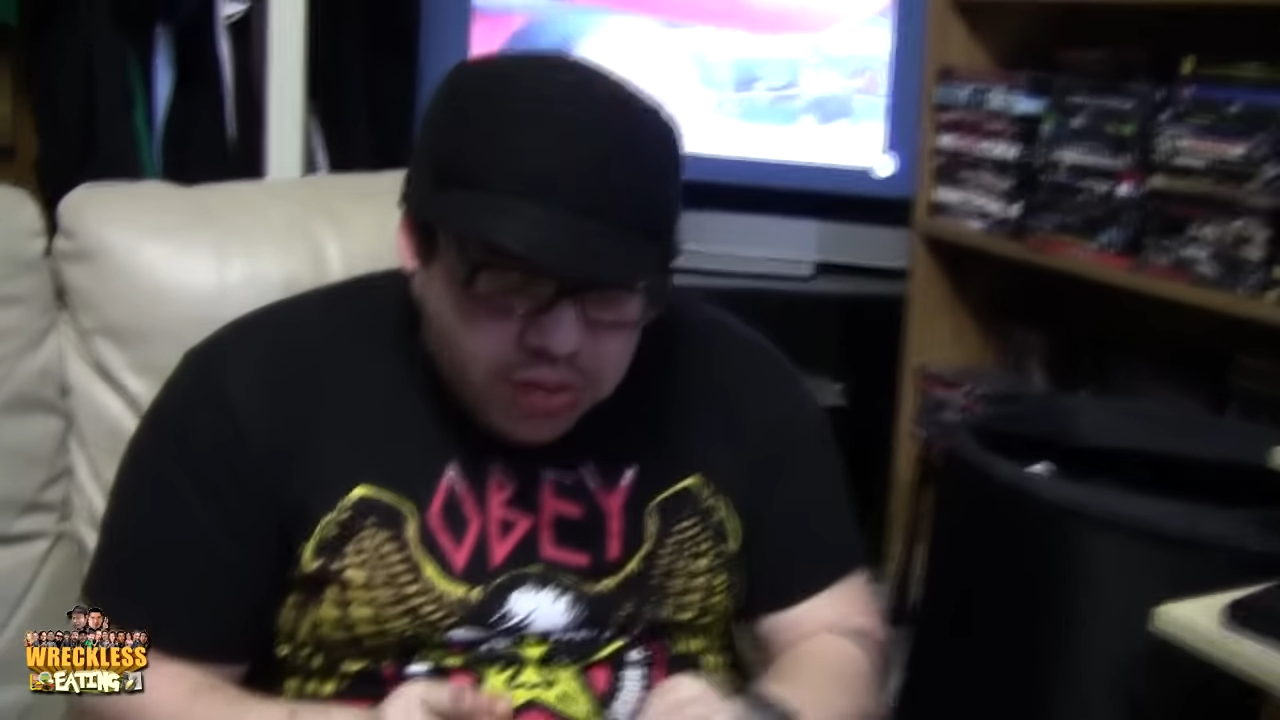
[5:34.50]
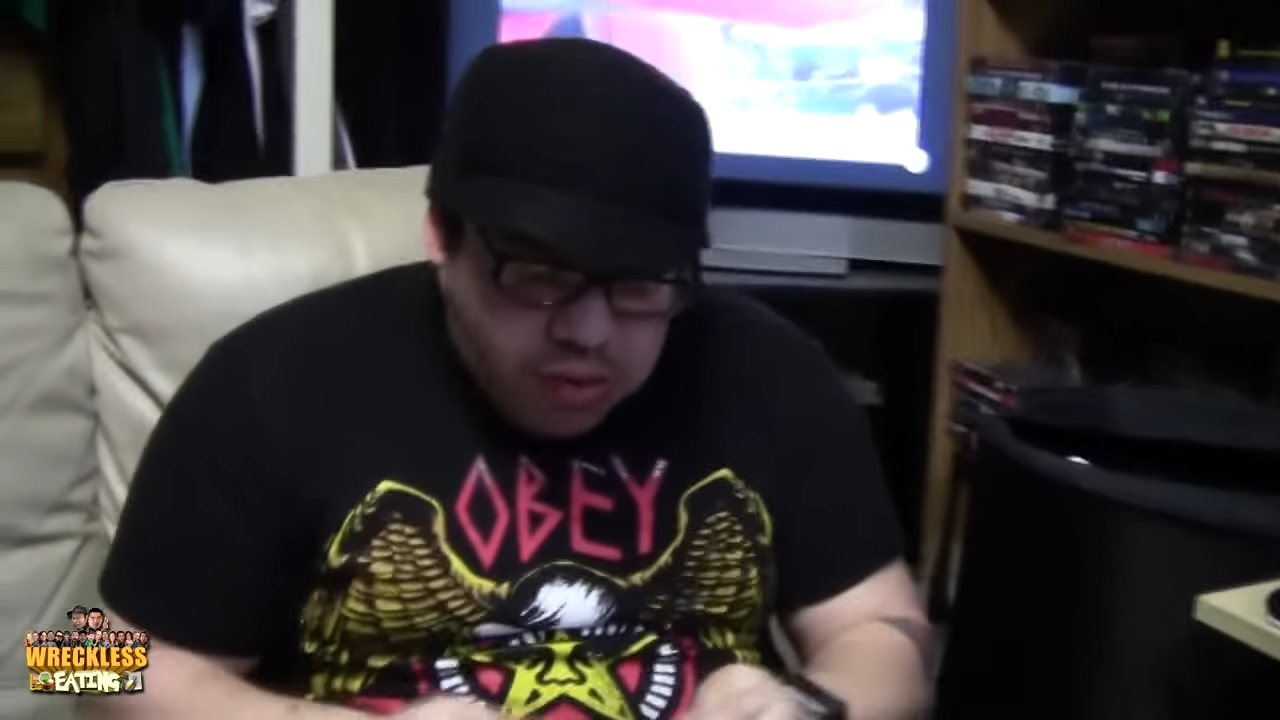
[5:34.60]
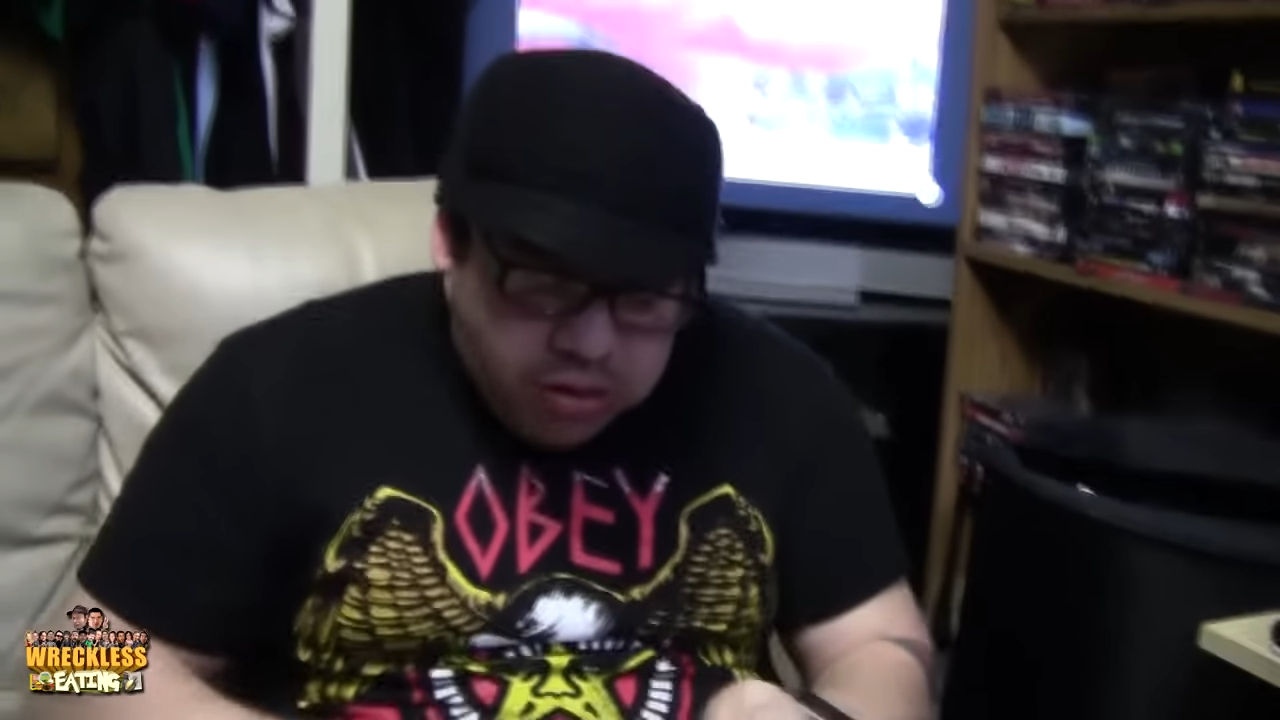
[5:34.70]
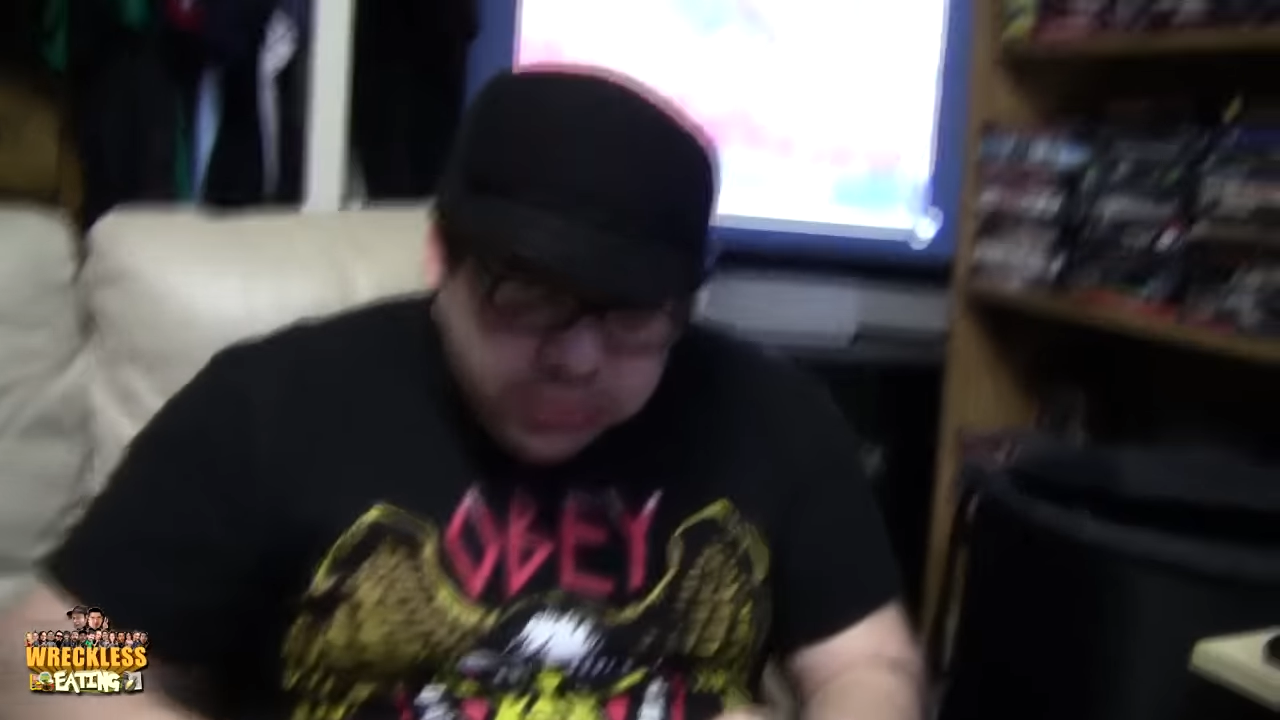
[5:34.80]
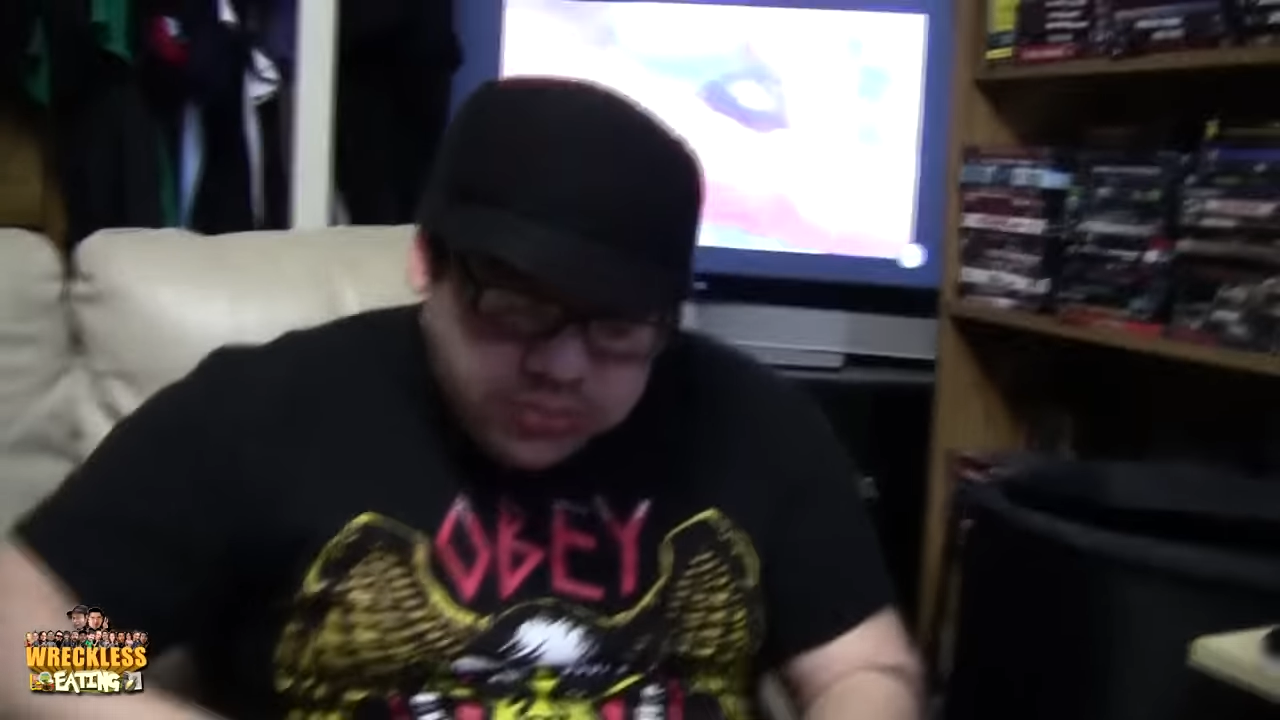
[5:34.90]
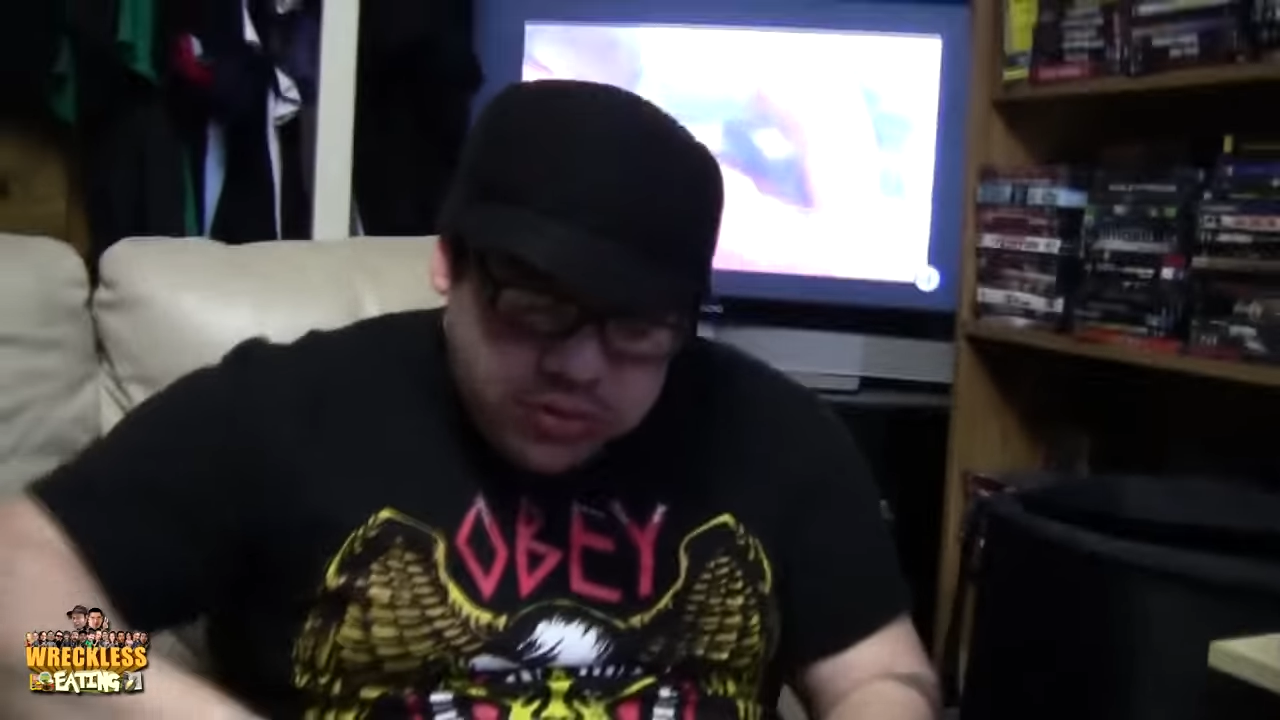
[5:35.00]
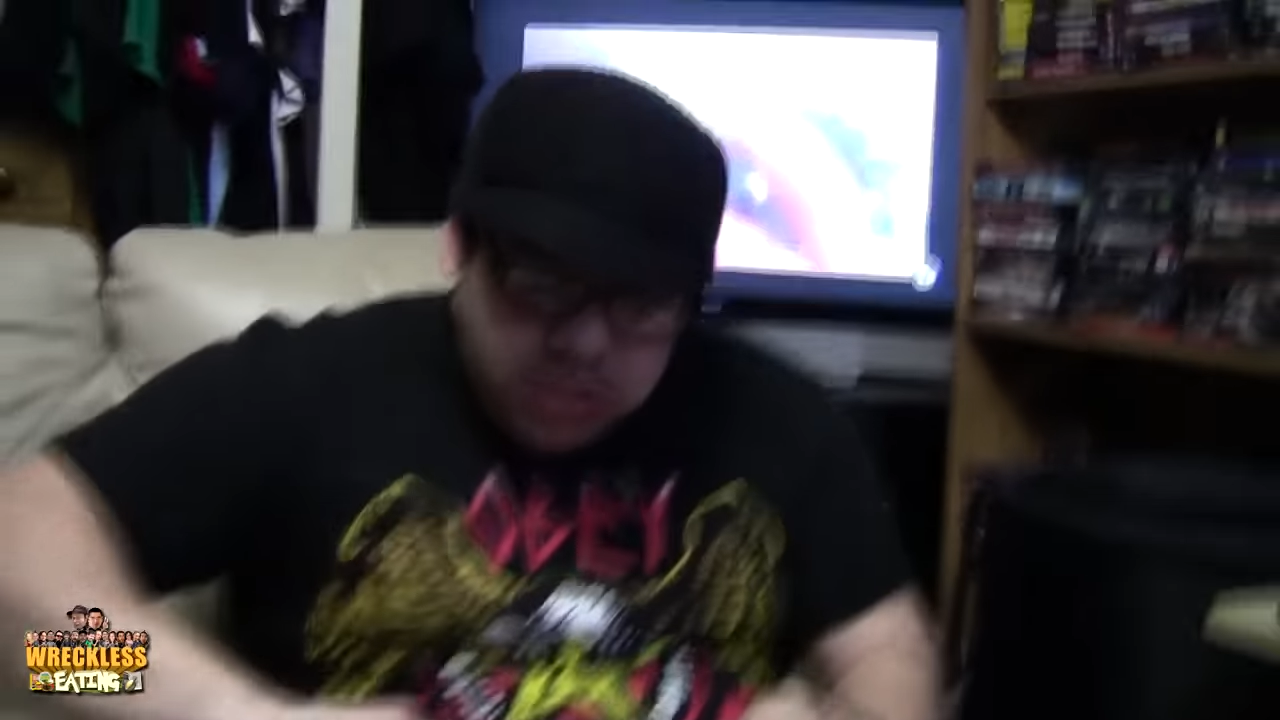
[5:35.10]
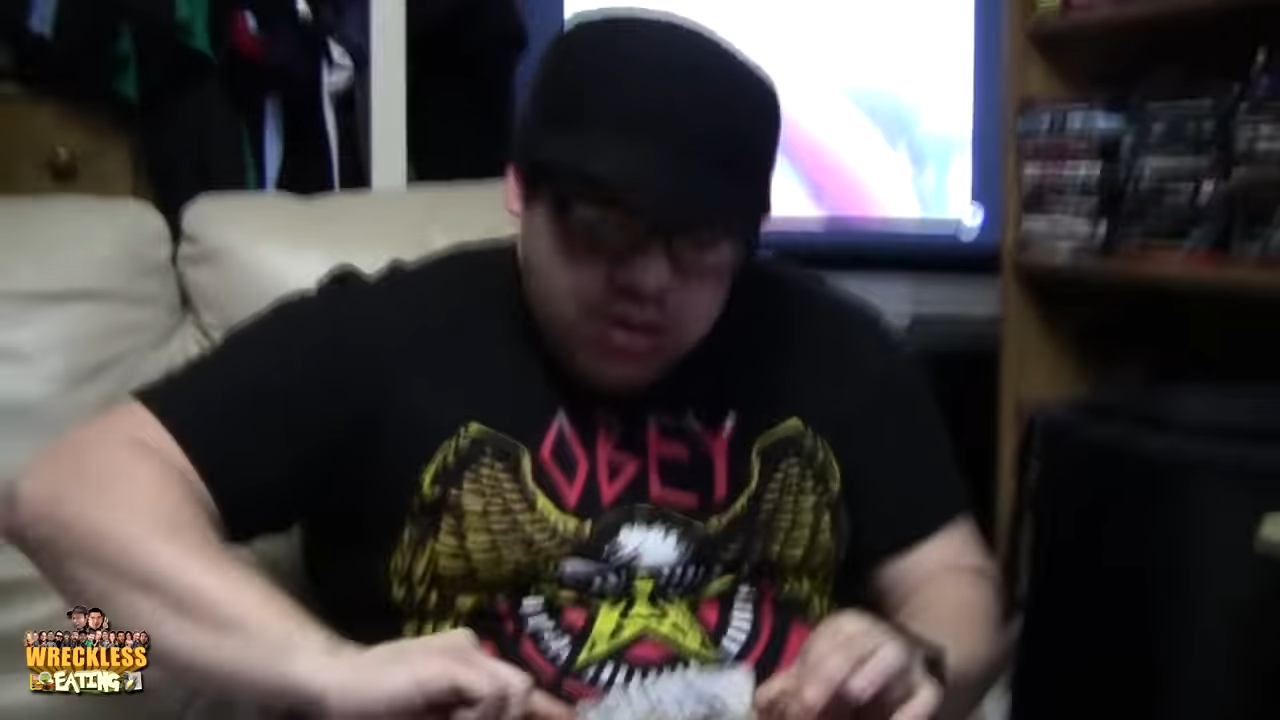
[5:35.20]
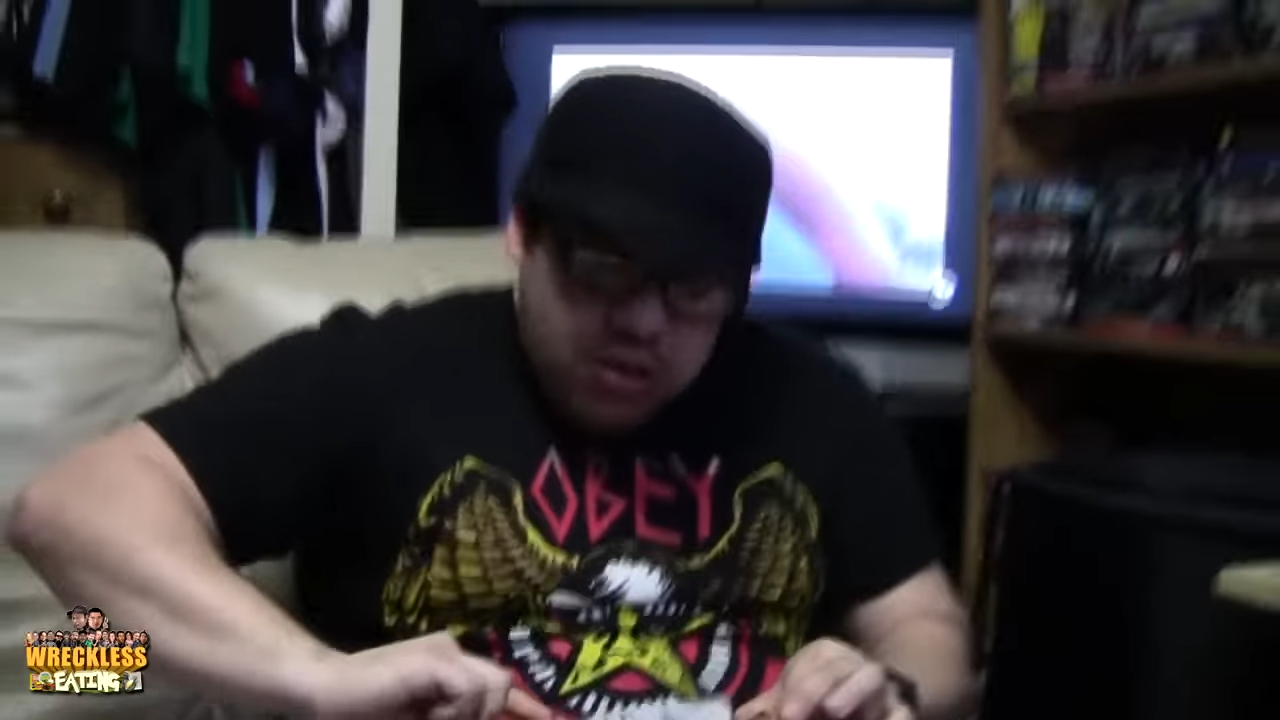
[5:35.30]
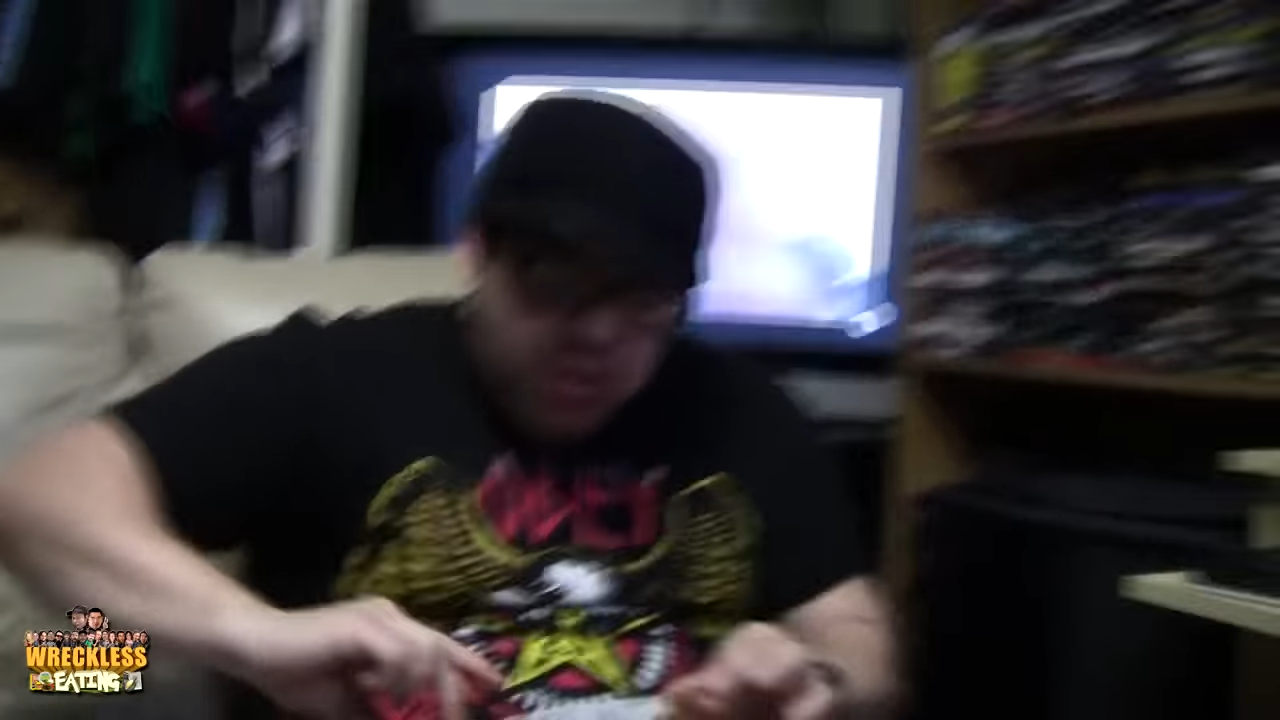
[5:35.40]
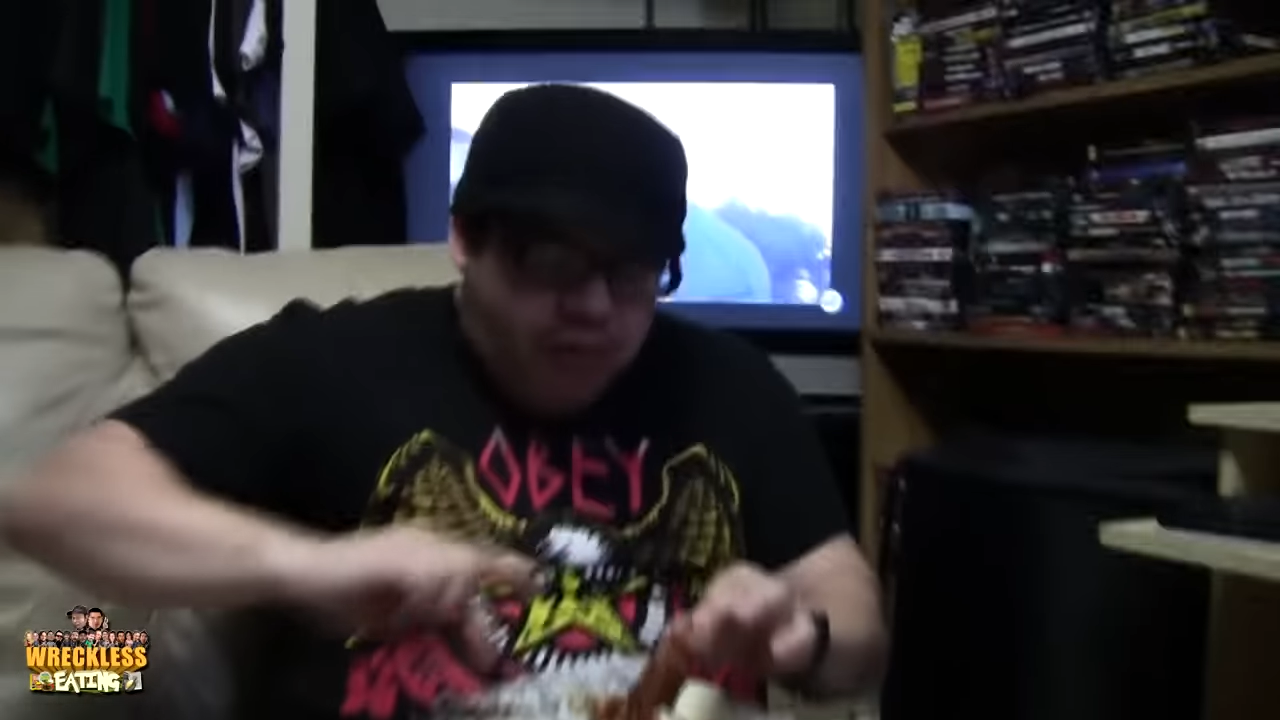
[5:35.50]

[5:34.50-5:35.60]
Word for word: final wing.